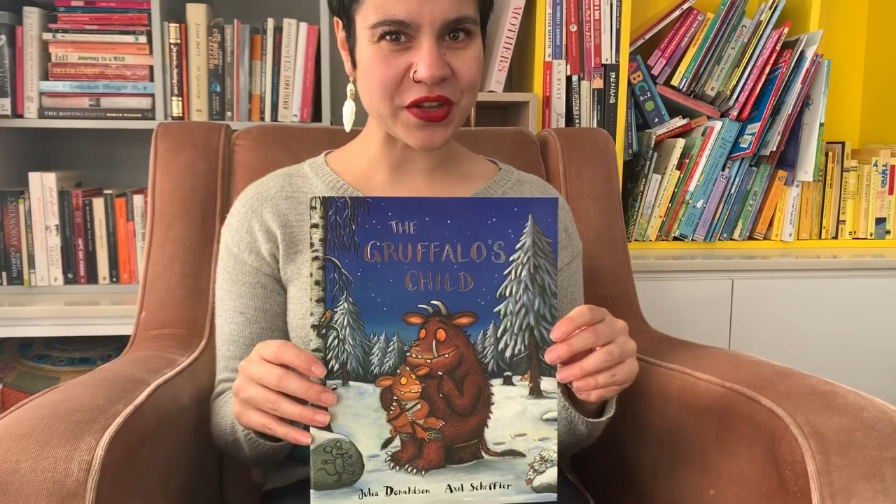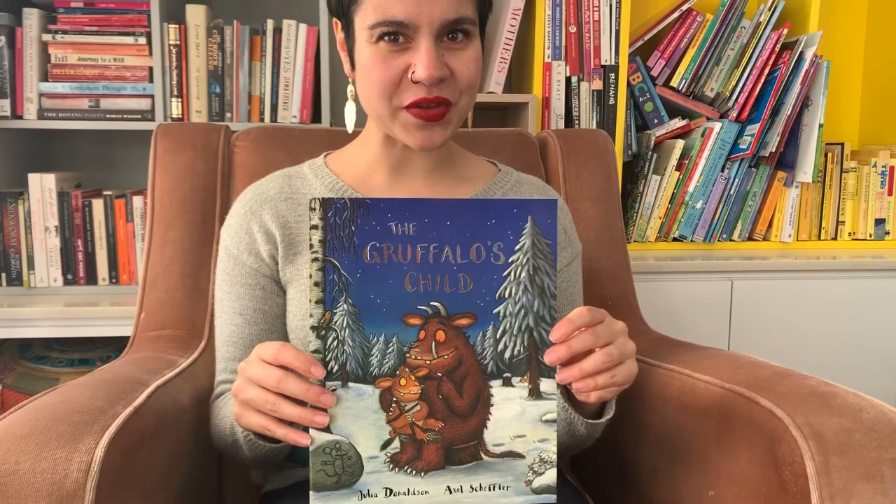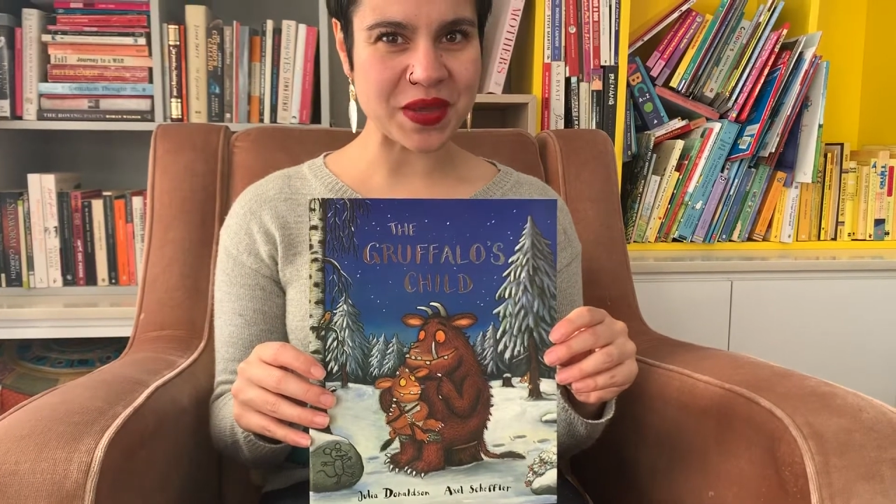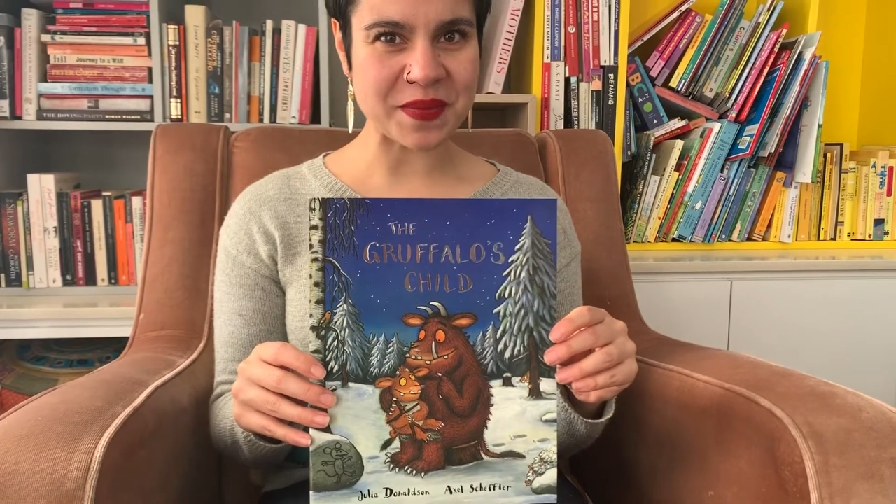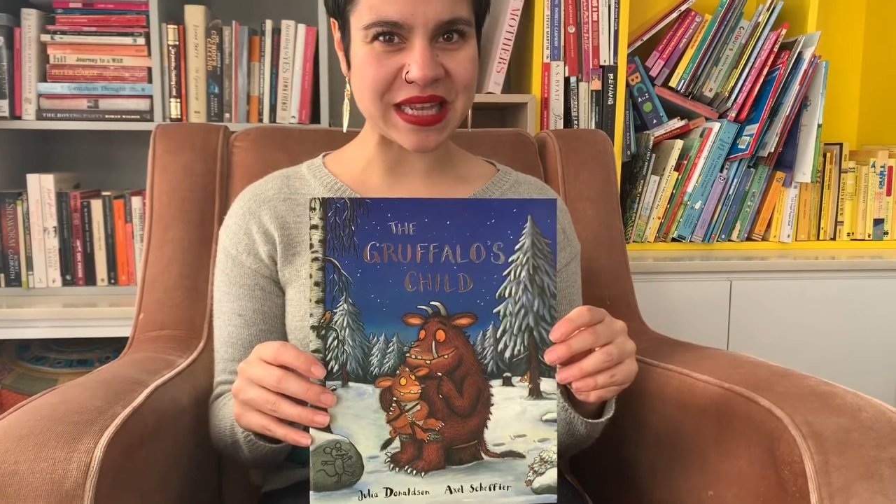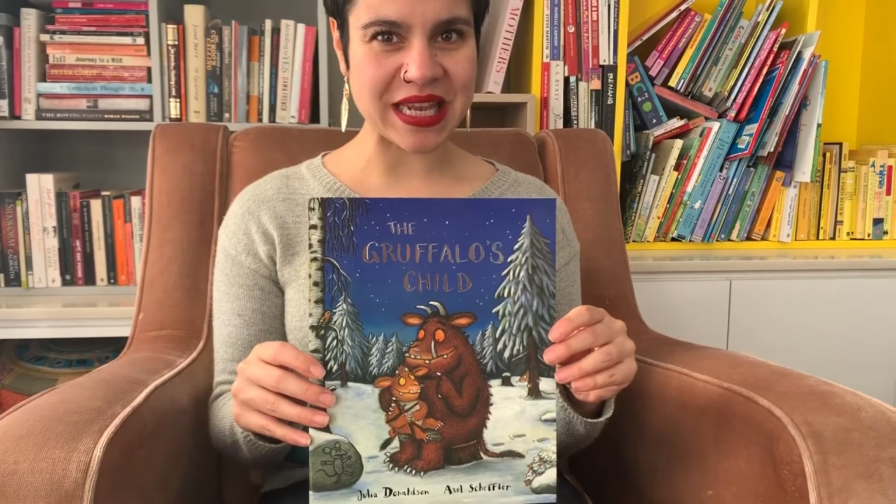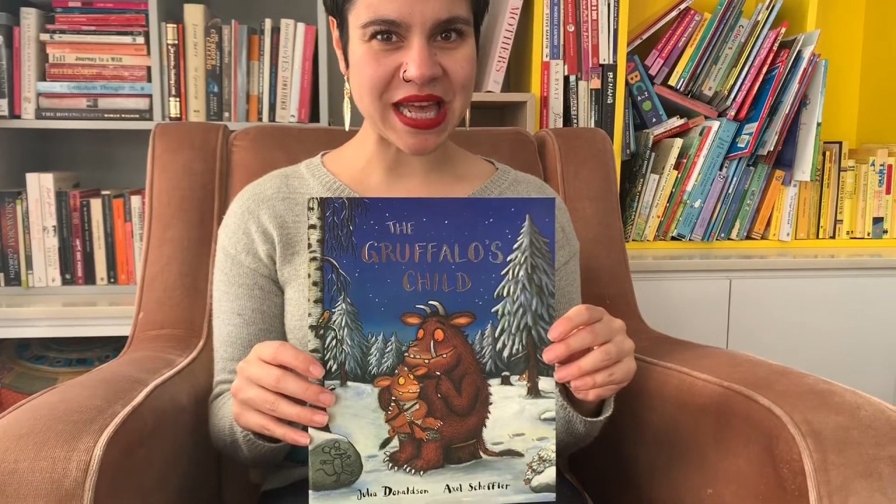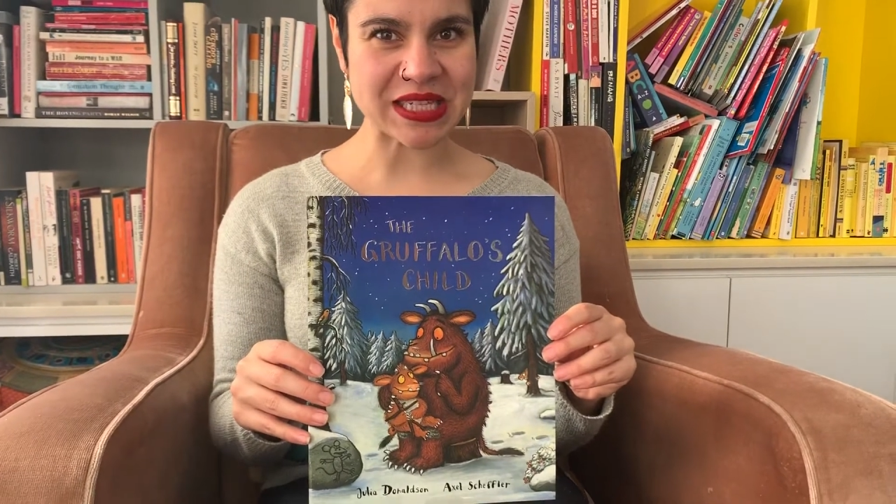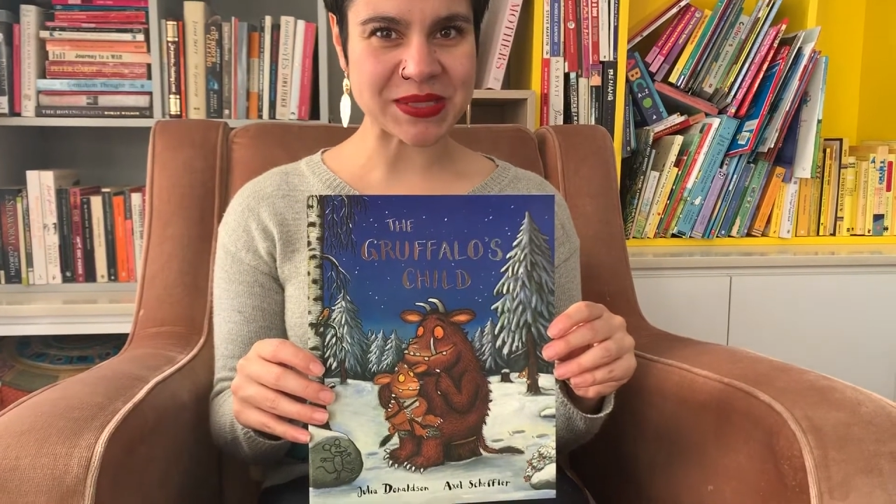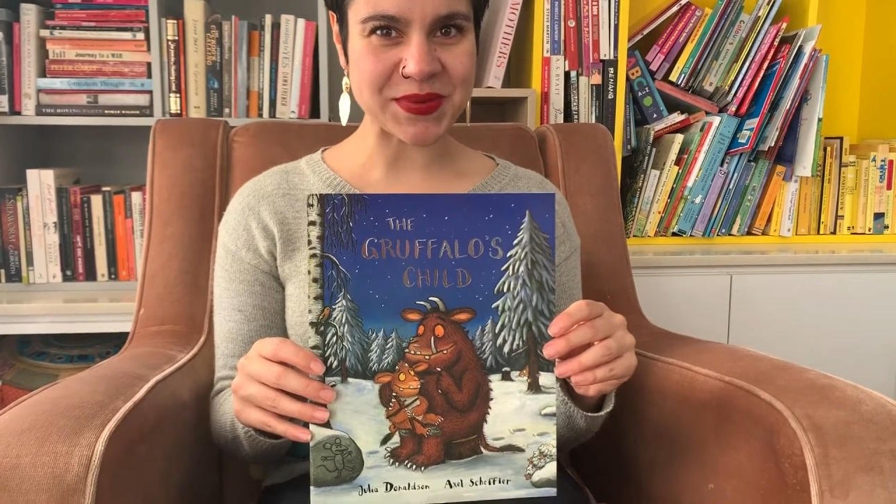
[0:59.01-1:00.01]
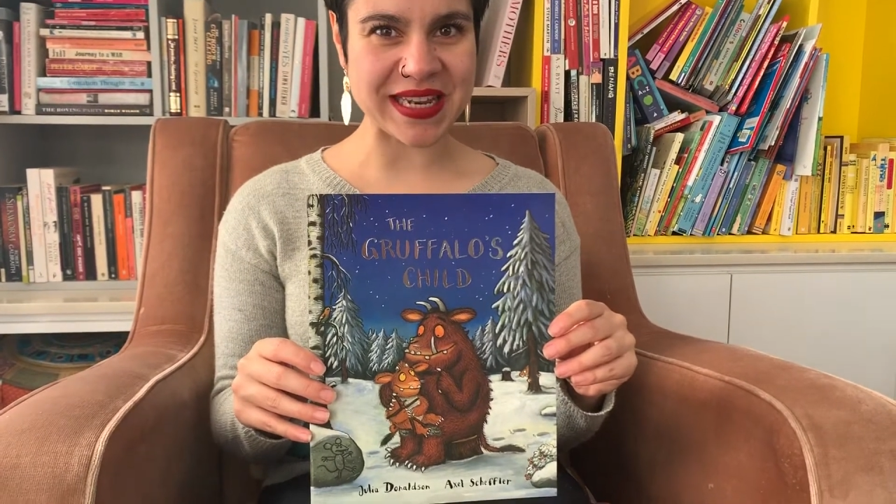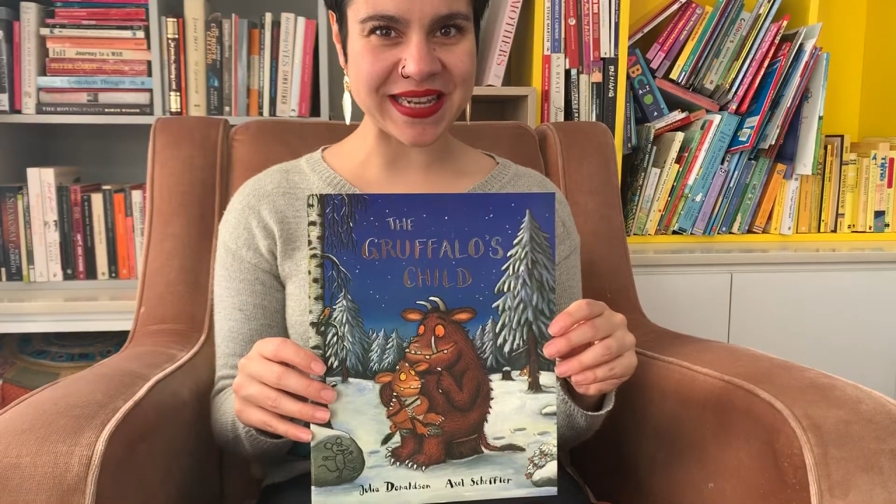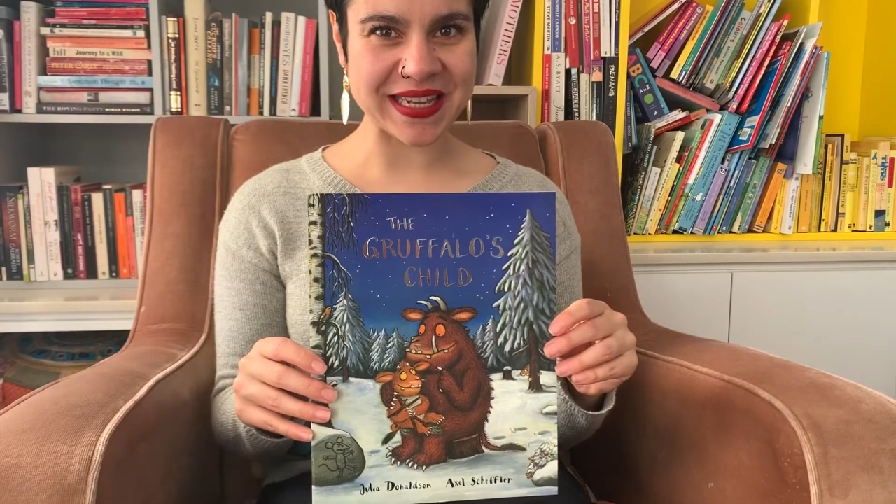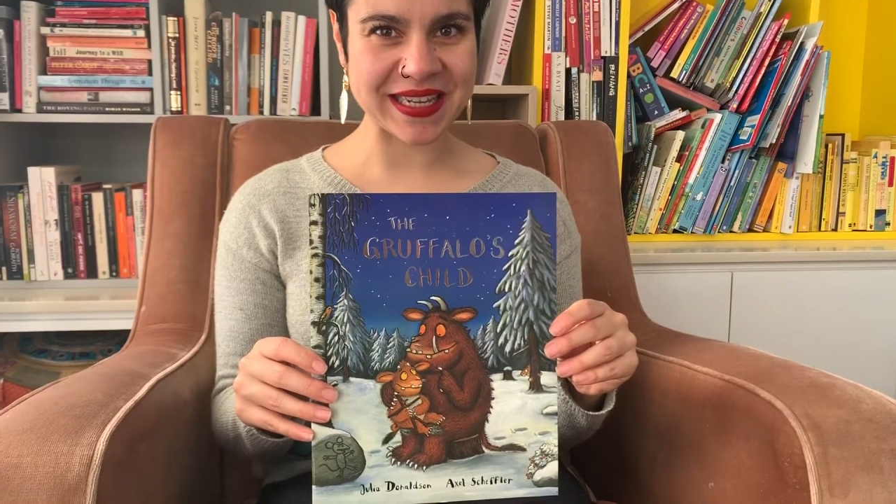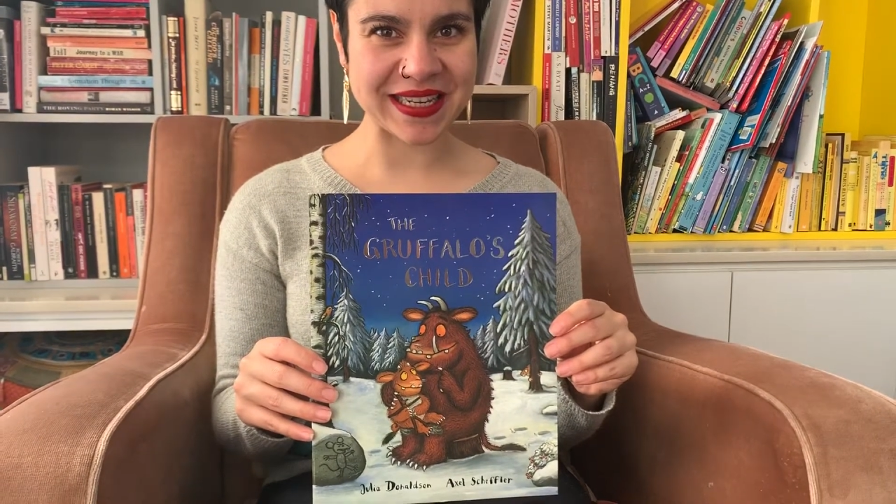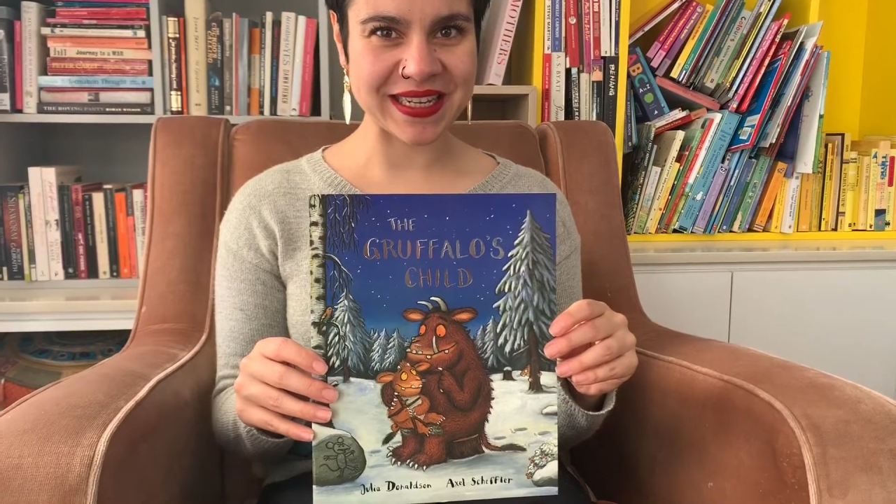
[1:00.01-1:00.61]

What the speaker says: that we met last week?